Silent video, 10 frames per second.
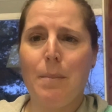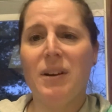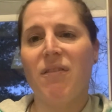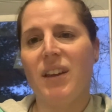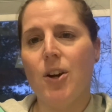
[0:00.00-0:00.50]

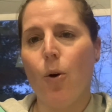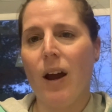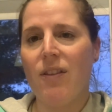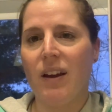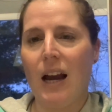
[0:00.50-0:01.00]
But if they don't,
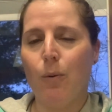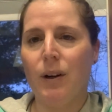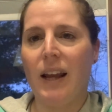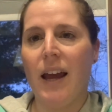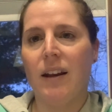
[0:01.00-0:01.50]
I think I
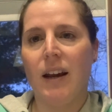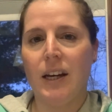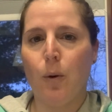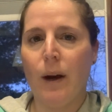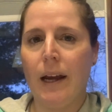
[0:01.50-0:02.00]
would get it
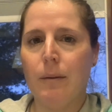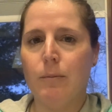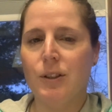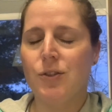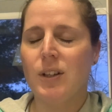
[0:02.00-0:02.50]
anyway,
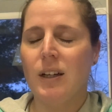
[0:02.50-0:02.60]
which